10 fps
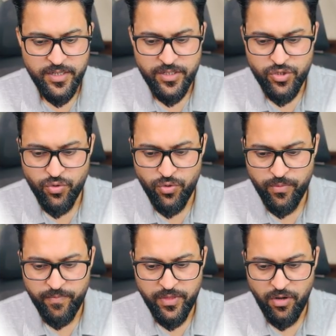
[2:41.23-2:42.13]

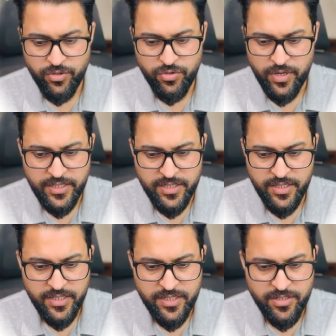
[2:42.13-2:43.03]
So now you can see
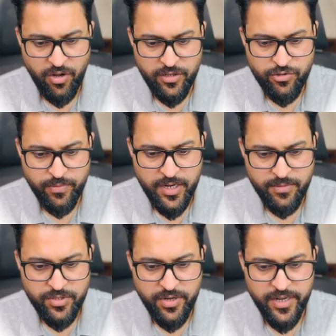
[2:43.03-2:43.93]
this is also
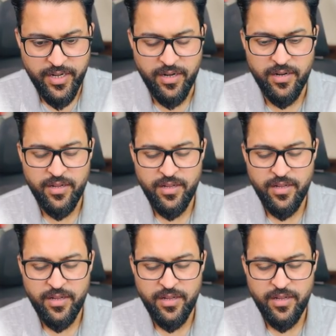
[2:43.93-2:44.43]
becomes critical.